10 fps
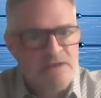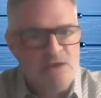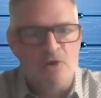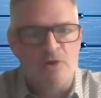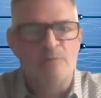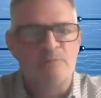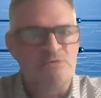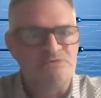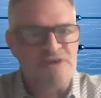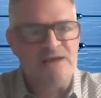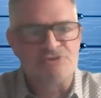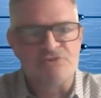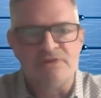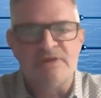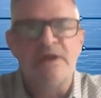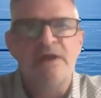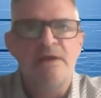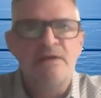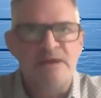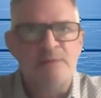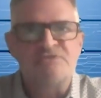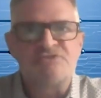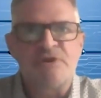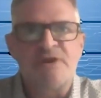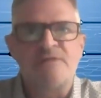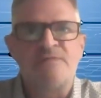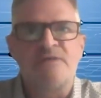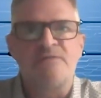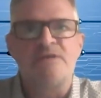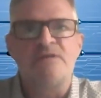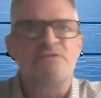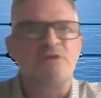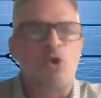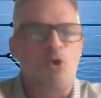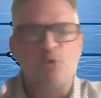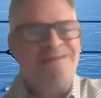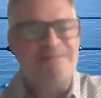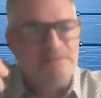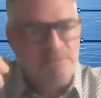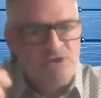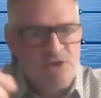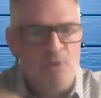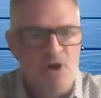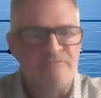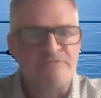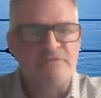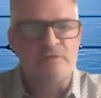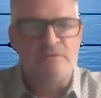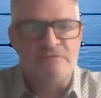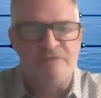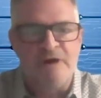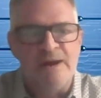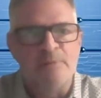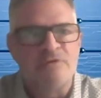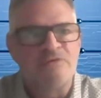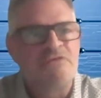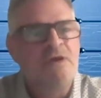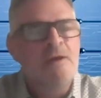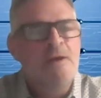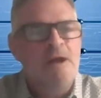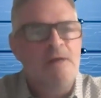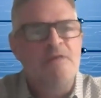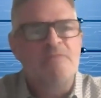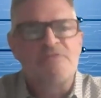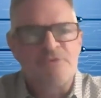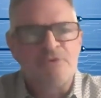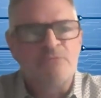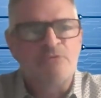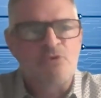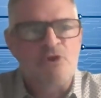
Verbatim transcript: any harm. It was actually demonstrated that the coating didn't come off the fibers. And then the third